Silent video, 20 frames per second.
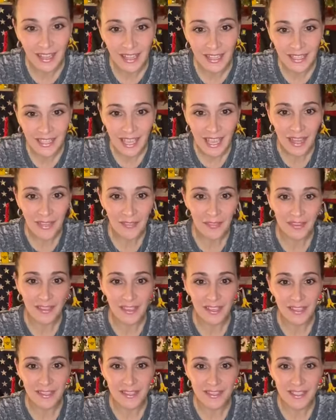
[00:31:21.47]
Hi,
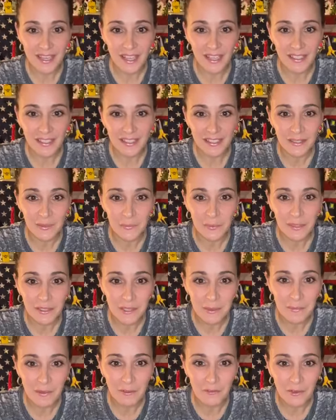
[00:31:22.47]
Kathy and Donna.
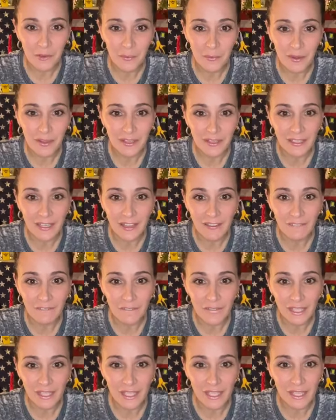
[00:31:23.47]
Welcome, everyone. And
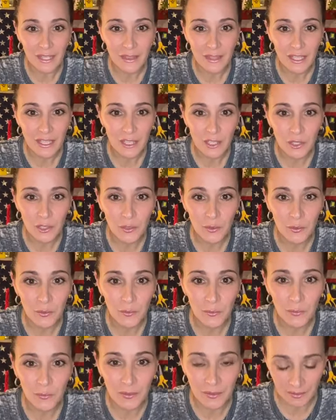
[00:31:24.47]
Vicky, thank
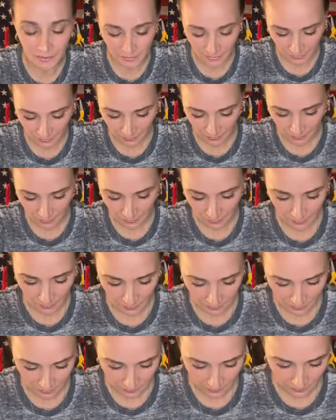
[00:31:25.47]
you.
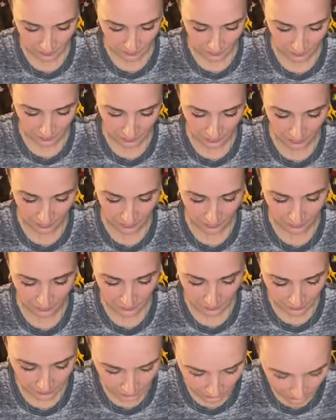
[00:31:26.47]
Okay.